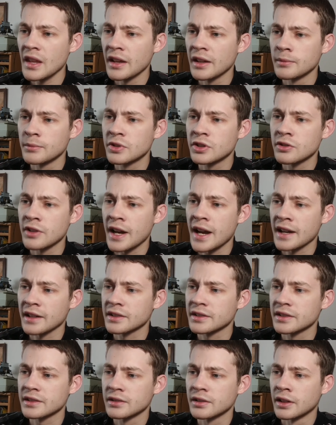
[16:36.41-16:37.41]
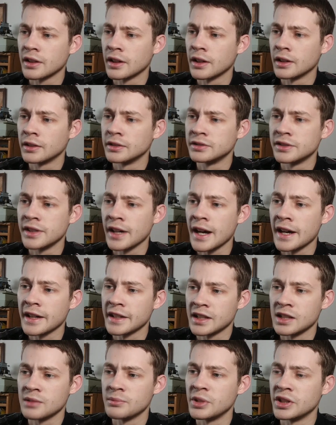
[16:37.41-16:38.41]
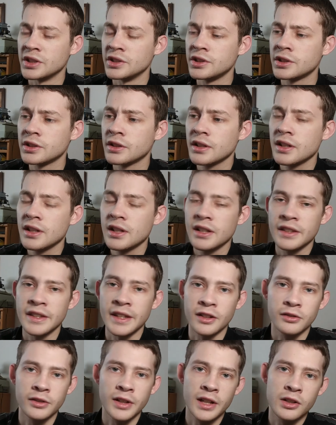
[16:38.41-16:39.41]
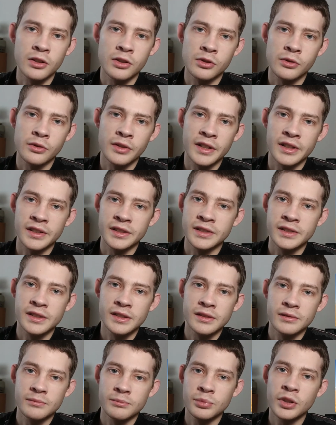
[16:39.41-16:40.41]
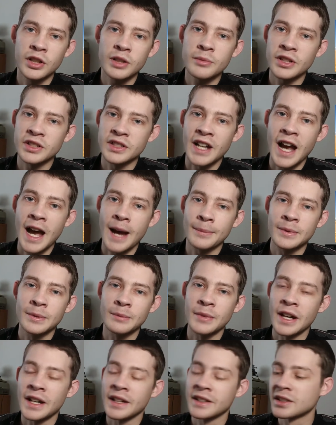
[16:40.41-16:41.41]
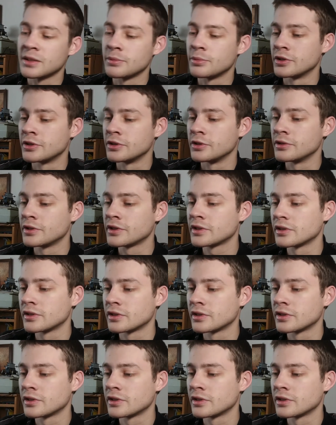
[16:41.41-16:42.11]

abstract dot image that Lego is pretty much optimized to produce.